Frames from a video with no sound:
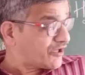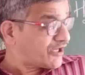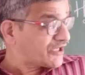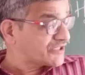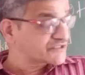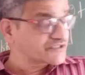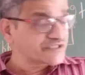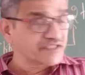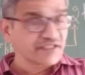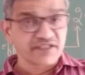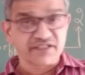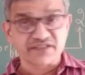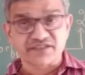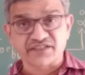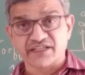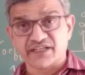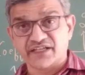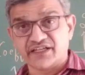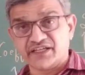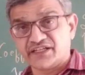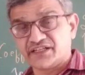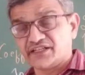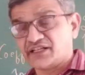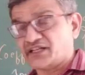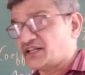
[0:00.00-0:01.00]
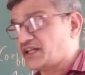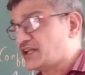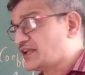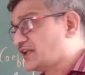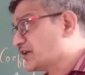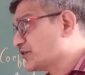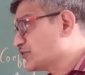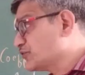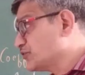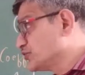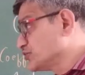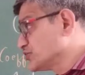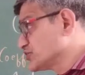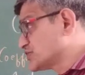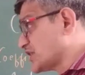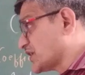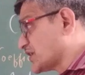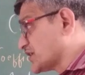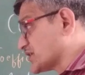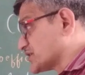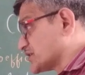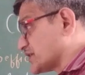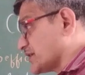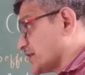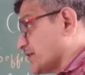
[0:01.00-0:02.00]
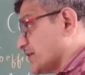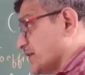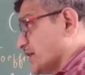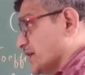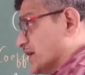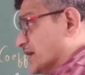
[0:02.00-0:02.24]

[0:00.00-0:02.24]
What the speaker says: asked in the CET that a lot use agutte.